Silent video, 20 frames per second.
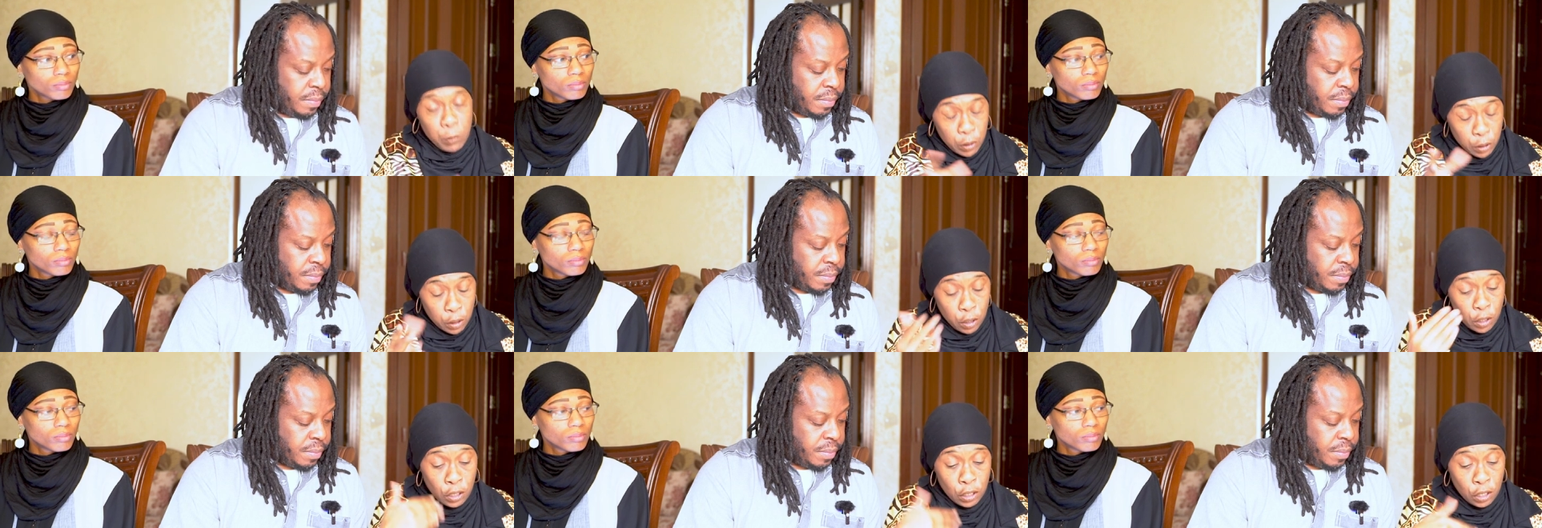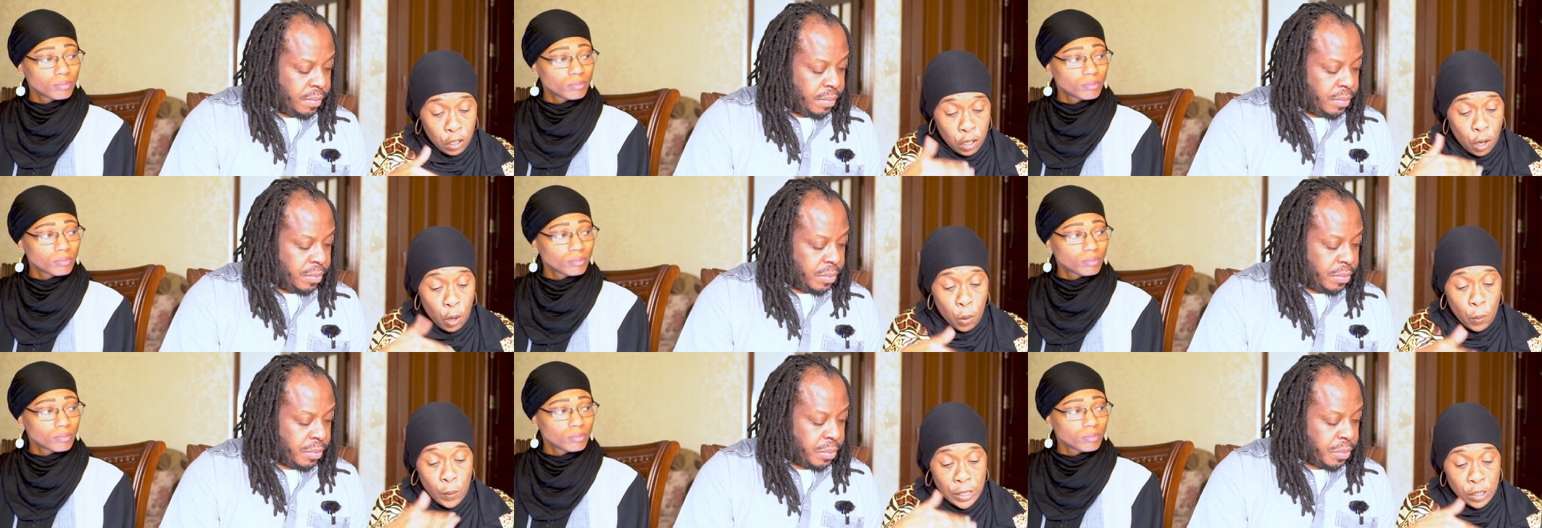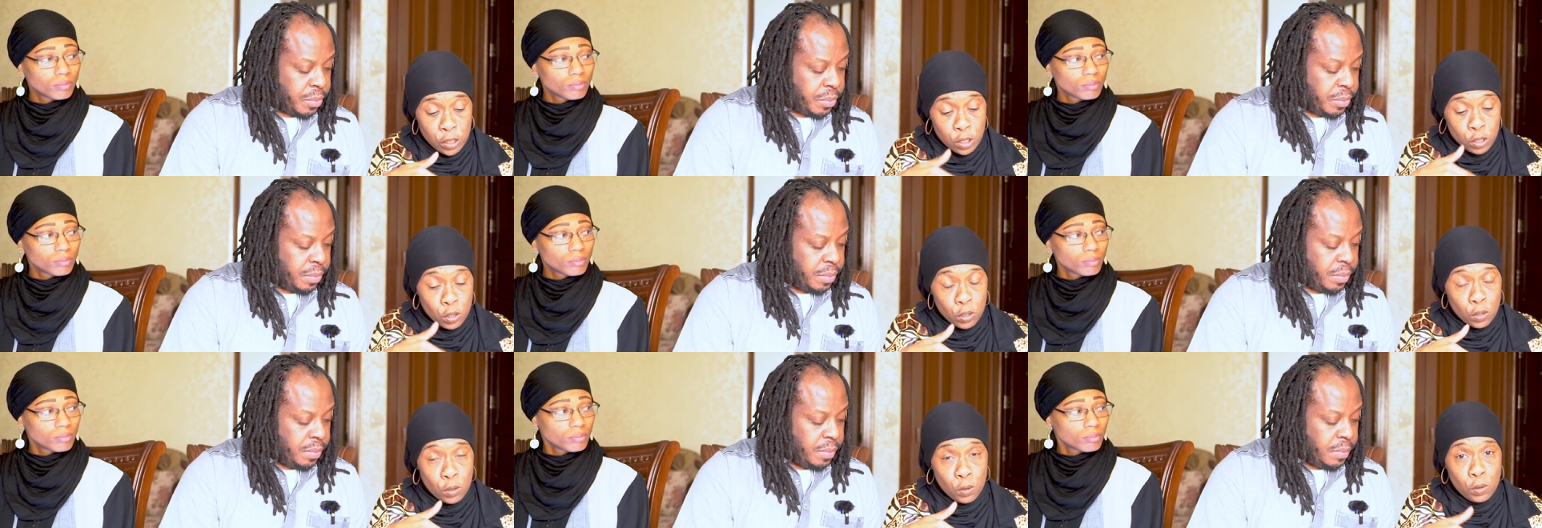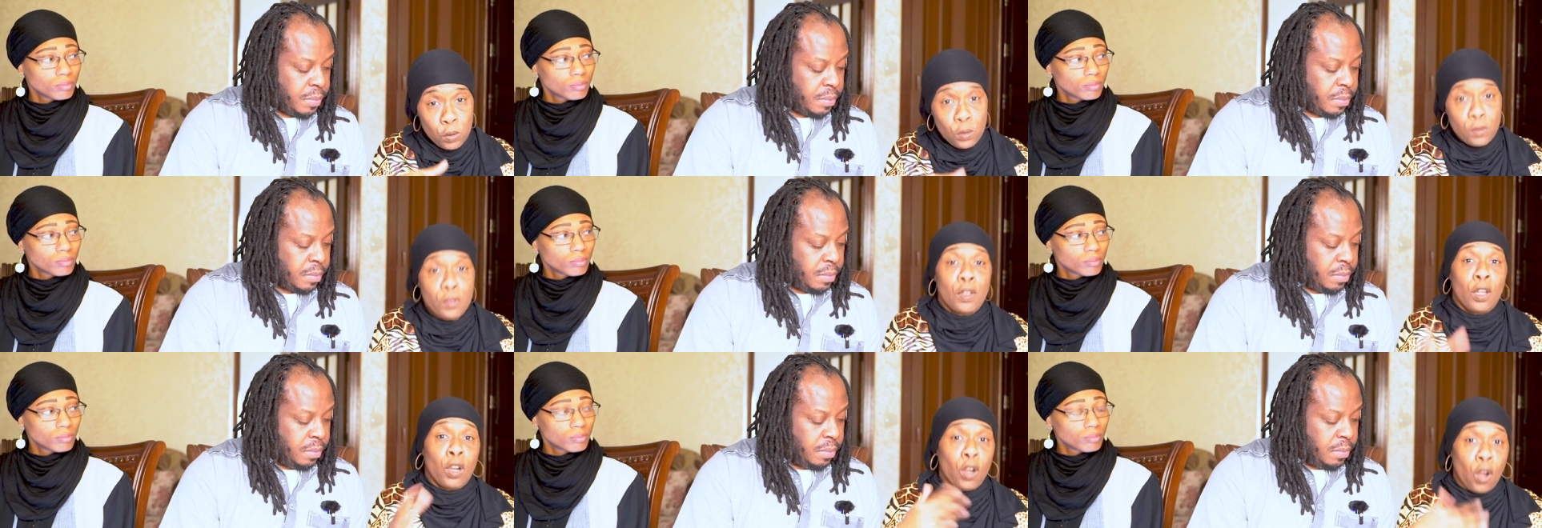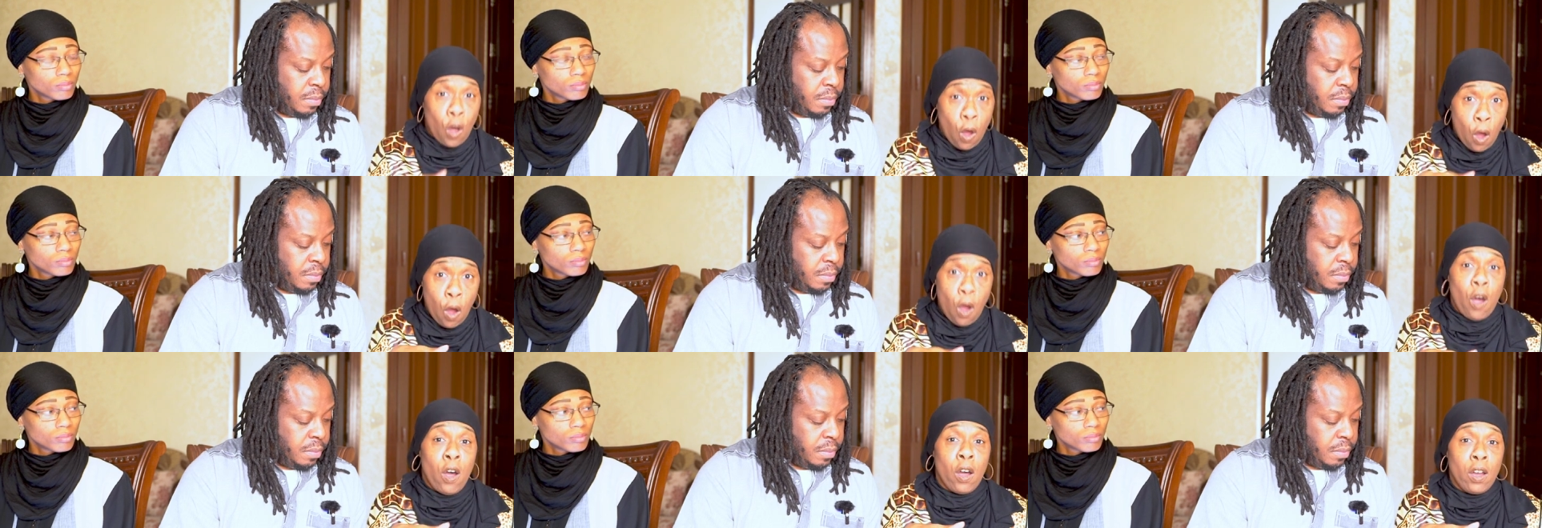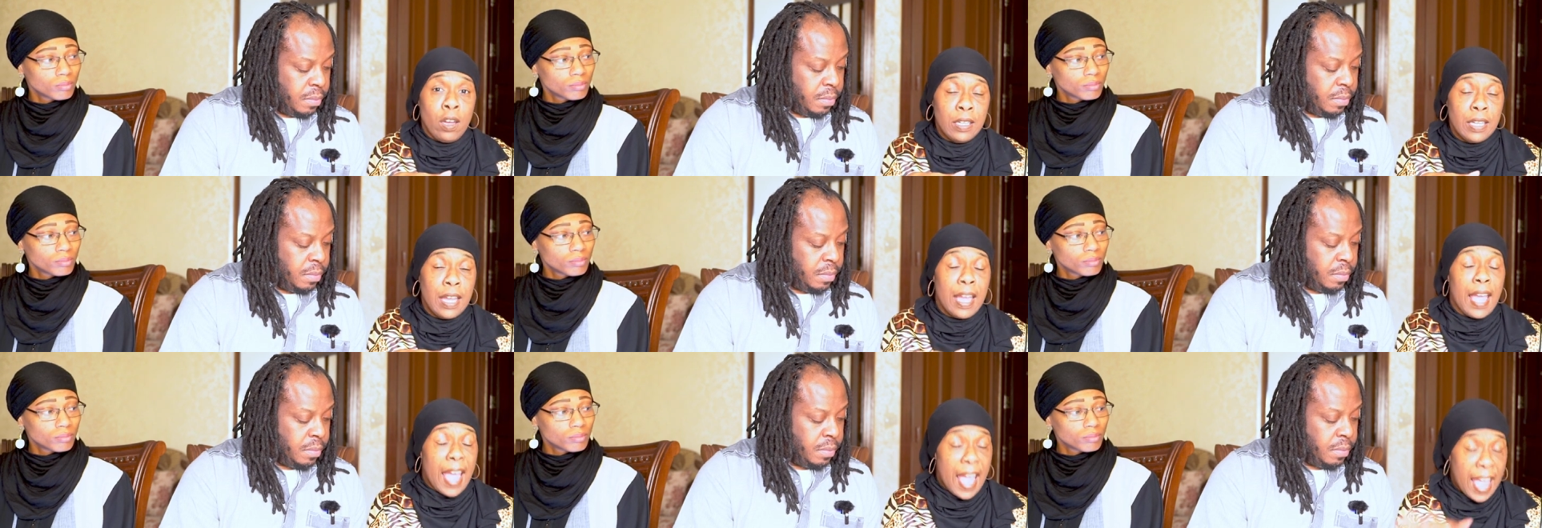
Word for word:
Speaker 1: we're going to go into the law